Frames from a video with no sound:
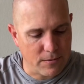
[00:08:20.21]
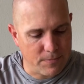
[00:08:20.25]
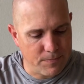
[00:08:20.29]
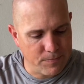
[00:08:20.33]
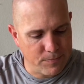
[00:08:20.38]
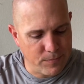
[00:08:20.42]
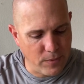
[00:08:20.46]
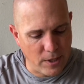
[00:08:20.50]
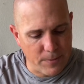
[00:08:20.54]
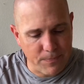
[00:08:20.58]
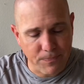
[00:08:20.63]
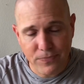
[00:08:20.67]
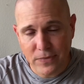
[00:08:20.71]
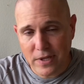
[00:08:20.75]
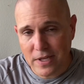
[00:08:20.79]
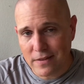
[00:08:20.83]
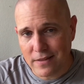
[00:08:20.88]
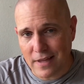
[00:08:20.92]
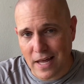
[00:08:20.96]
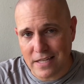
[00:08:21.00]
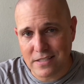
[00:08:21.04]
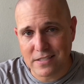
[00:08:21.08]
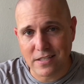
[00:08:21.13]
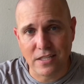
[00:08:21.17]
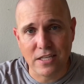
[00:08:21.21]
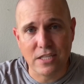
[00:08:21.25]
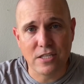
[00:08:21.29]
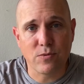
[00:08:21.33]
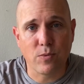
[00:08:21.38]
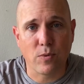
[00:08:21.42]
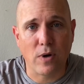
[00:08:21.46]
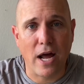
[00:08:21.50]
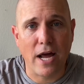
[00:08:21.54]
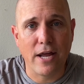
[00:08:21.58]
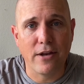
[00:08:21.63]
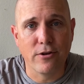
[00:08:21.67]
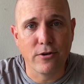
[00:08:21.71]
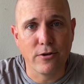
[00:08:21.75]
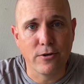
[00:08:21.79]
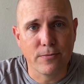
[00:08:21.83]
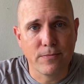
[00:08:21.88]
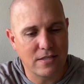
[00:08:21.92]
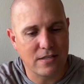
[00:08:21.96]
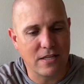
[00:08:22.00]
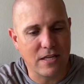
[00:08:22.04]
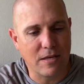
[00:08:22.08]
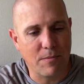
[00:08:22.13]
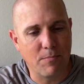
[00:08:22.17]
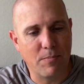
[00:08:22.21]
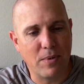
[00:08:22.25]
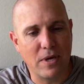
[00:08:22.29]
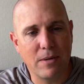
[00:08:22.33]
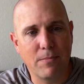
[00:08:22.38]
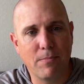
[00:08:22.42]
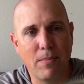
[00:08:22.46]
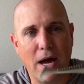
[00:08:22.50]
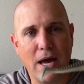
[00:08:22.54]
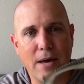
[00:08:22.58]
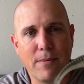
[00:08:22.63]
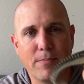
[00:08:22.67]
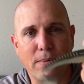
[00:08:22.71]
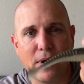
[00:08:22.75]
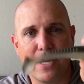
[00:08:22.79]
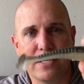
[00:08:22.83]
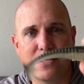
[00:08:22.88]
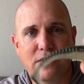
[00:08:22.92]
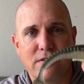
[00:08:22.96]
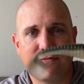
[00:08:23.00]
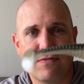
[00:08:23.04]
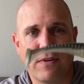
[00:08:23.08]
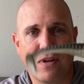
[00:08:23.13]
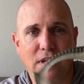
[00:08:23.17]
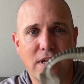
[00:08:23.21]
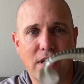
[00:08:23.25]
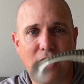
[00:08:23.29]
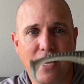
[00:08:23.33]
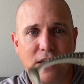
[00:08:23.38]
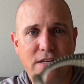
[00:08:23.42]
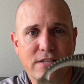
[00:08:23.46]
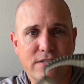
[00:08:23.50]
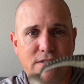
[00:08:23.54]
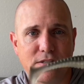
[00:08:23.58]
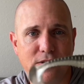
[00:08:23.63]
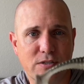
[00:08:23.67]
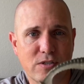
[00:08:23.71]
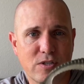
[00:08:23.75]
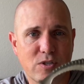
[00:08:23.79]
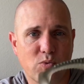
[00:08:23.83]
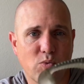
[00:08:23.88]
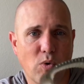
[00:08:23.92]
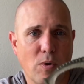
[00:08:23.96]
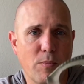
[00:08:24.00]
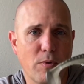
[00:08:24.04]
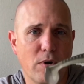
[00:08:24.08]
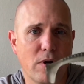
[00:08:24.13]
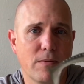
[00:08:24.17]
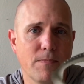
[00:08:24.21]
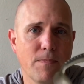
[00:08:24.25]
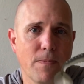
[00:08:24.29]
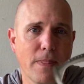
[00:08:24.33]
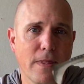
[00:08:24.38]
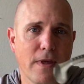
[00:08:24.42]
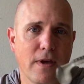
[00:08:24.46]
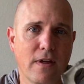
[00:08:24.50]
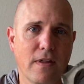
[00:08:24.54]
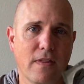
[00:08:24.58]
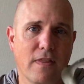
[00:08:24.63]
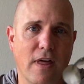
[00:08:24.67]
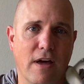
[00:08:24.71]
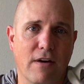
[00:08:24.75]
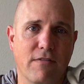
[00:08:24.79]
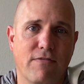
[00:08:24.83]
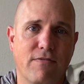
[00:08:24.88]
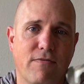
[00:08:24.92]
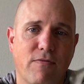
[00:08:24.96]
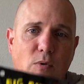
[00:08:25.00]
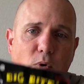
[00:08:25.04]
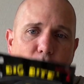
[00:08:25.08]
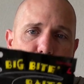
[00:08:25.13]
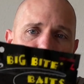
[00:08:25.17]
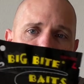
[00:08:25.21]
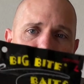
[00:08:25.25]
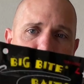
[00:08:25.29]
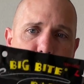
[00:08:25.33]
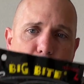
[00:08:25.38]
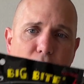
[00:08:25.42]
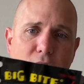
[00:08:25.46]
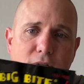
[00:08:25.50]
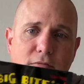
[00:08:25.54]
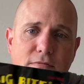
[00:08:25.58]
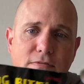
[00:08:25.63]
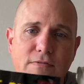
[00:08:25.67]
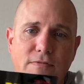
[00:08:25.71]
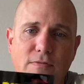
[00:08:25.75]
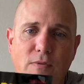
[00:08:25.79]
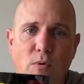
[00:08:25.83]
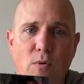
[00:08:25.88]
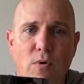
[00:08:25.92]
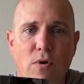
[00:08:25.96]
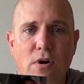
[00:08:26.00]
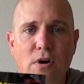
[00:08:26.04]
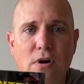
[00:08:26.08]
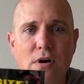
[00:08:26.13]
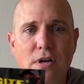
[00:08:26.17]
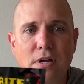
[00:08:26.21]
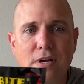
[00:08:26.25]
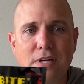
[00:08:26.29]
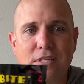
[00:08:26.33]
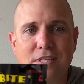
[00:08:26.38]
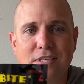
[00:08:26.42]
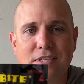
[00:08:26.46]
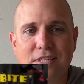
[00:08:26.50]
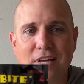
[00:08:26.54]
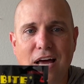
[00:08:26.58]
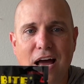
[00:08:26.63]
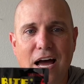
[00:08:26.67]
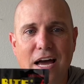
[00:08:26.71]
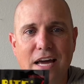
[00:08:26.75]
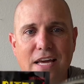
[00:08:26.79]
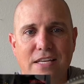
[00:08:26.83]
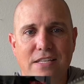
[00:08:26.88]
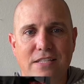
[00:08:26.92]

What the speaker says: But that's at least what I do. The Big Bite Baits Finesse Swimmer, that 4.4 size,